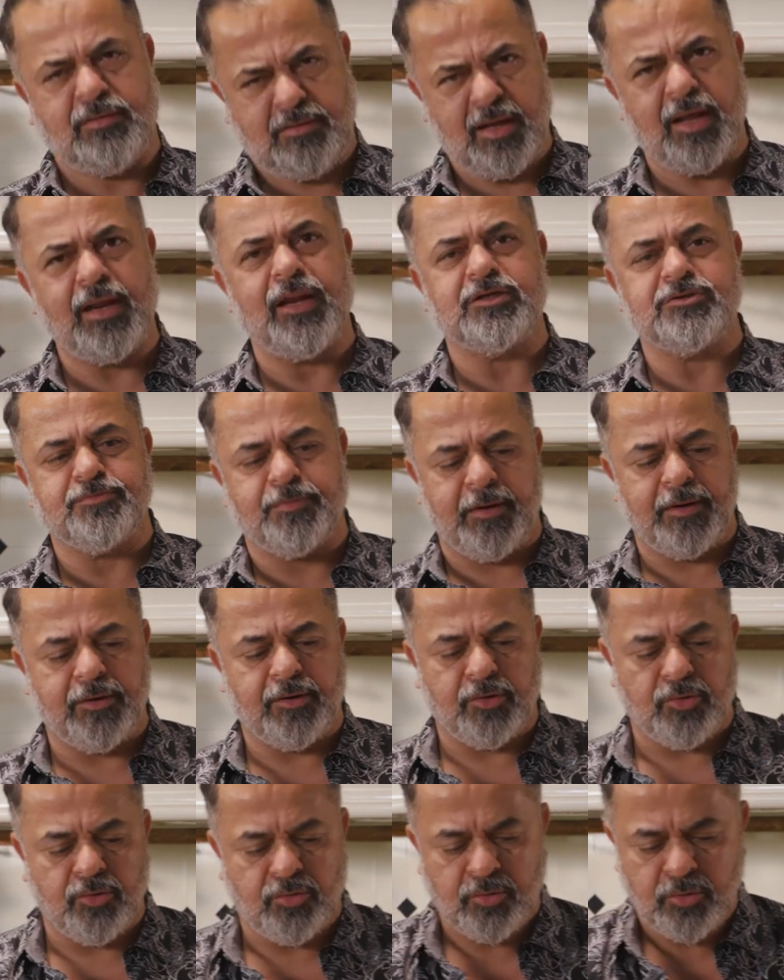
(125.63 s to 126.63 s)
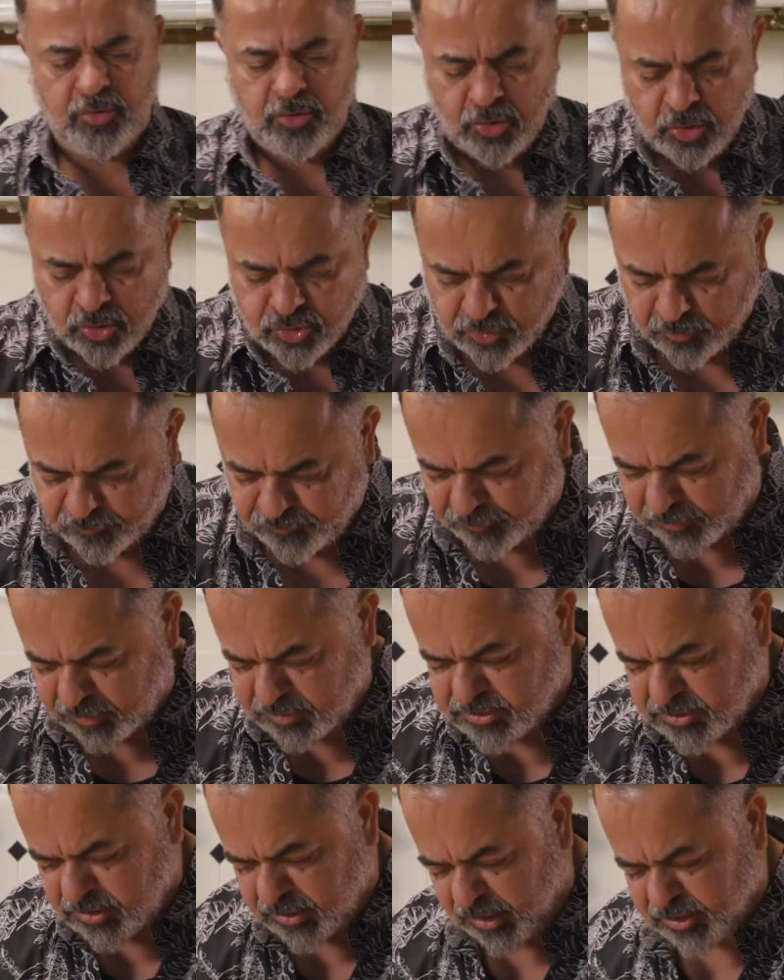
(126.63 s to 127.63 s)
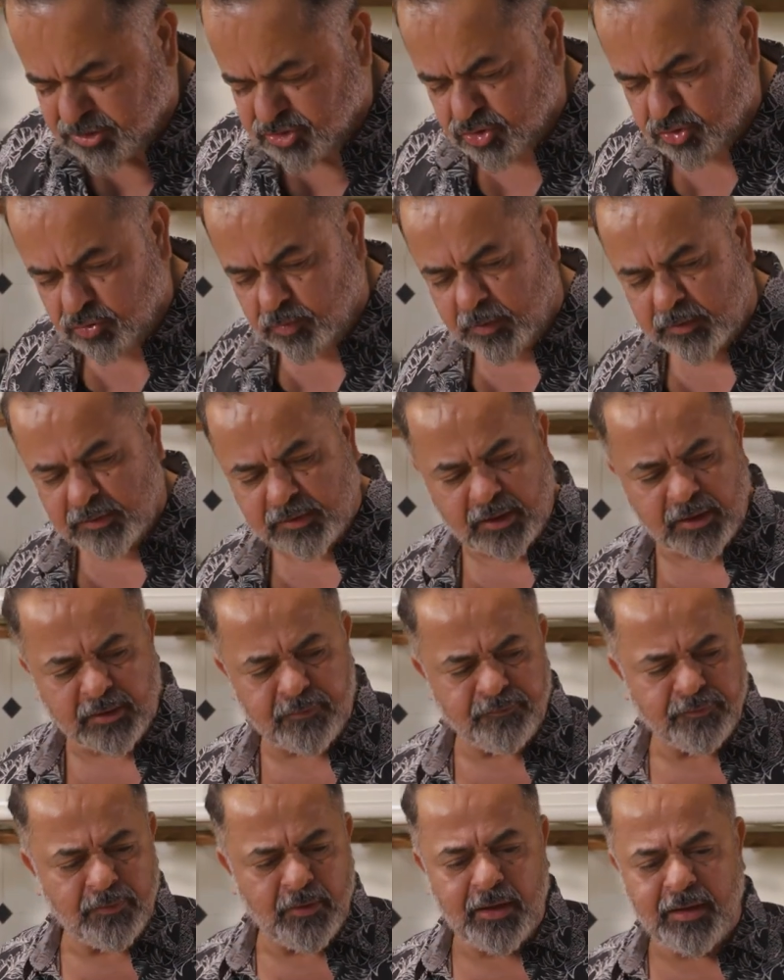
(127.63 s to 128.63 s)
I'll explain to you. So first, let's do one thing.